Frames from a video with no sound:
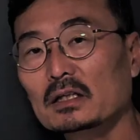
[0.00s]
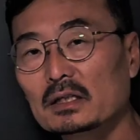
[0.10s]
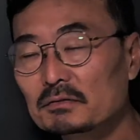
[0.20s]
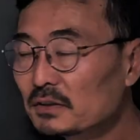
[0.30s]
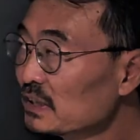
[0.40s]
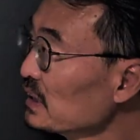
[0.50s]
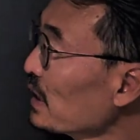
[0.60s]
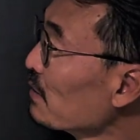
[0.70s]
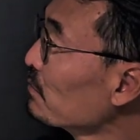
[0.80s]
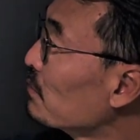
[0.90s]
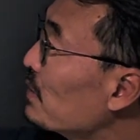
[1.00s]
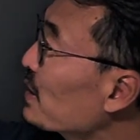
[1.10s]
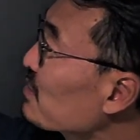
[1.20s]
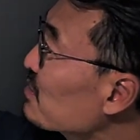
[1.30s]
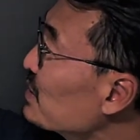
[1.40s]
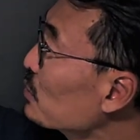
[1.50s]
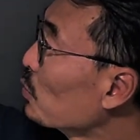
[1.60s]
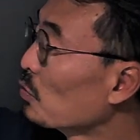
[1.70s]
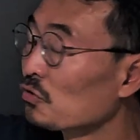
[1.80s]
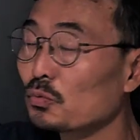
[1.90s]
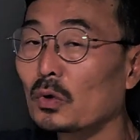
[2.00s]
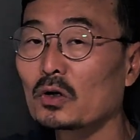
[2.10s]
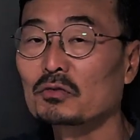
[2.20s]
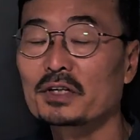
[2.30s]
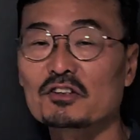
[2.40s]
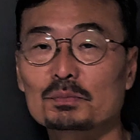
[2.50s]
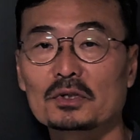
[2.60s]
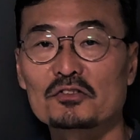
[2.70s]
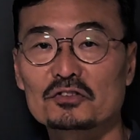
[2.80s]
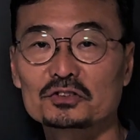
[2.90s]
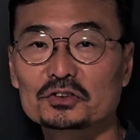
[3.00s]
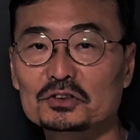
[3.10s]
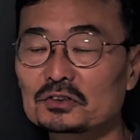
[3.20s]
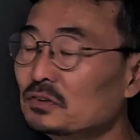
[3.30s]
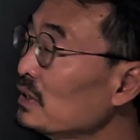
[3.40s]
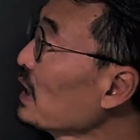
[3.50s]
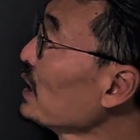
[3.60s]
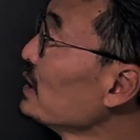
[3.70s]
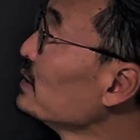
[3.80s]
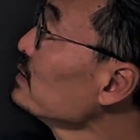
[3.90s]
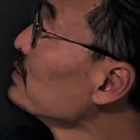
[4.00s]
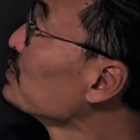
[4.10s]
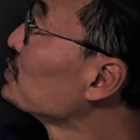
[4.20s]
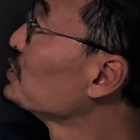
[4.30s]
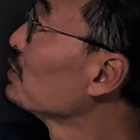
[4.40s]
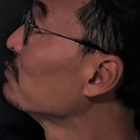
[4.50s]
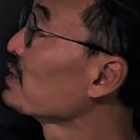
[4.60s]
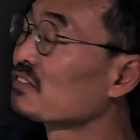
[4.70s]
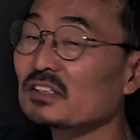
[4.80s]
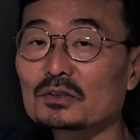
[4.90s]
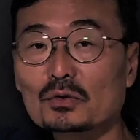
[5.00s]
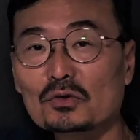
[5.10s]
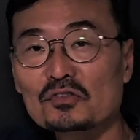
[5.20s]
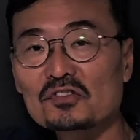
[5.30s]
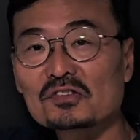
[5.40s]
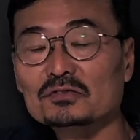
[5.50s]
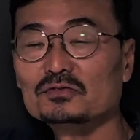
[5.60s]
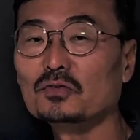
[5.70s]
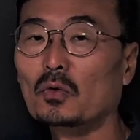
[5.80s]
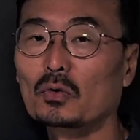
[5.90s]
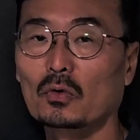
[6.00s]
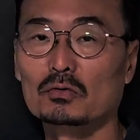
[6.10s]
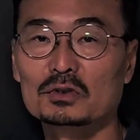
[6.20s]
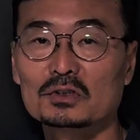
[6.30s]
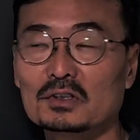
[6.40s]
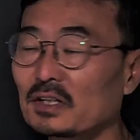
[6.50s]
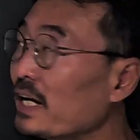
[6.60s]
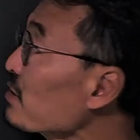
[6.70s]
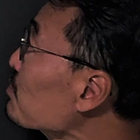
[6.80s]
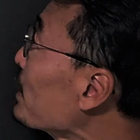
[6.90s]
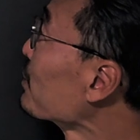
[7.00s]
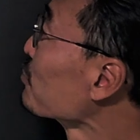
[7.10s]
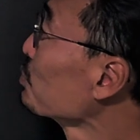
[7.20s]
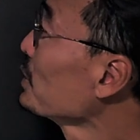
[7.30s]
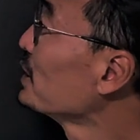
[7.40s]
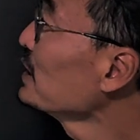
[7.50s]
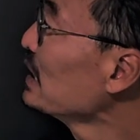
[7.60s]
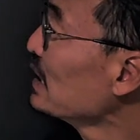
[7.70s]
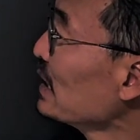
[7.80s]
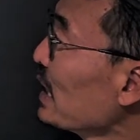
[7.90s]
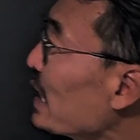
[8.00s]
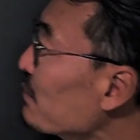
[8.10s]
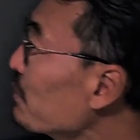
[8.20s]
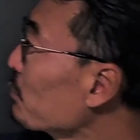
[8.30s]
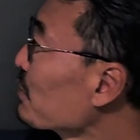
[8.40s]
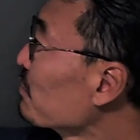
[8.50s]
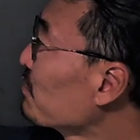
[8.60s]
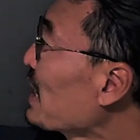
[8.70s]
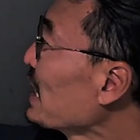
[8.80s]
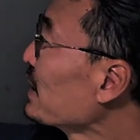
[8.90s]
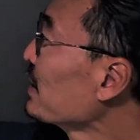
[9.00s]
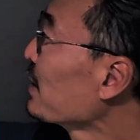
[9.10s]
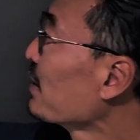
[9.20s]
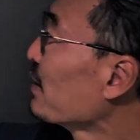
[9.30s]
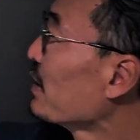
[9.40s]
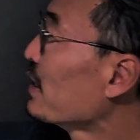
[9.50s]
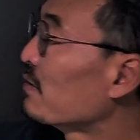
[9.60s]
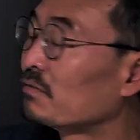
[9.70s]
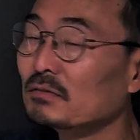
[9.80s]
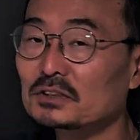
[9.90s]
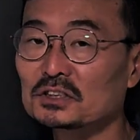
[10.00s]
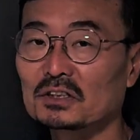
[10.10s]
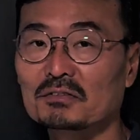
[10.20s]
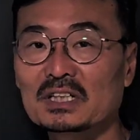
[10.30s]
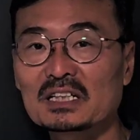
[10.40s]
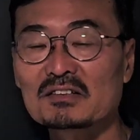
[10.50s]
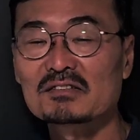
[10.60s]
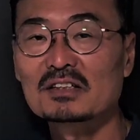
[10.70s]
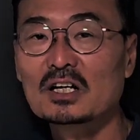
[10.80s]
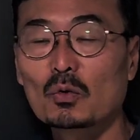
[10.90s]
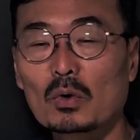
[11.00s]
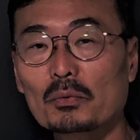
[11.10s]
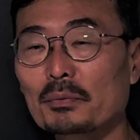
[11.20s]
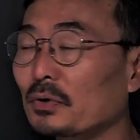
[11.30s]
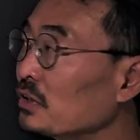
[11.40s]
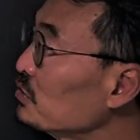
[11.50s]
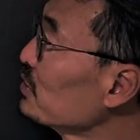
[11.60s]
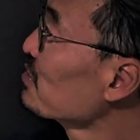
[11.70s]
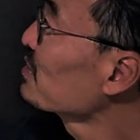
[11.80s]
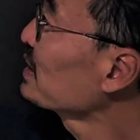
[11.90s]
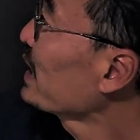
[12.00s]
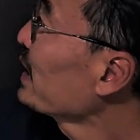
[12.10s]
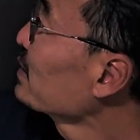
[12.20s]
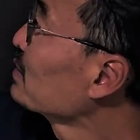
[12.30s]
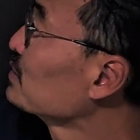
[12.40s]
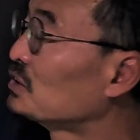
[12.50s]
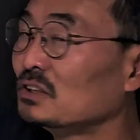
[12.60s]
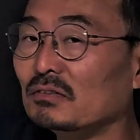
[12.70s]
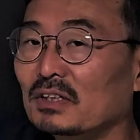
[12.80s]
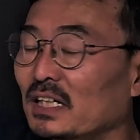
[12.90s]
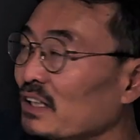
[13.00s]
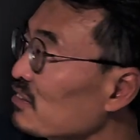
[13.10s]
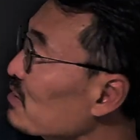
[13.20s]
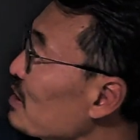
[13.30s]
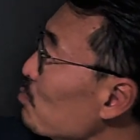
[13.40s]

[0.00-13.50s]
Given the f of x equals 1 over x plus 2 and g of x equals 4 over x minus 1, and if we want to find f of g of x, what we want to do is take the g of x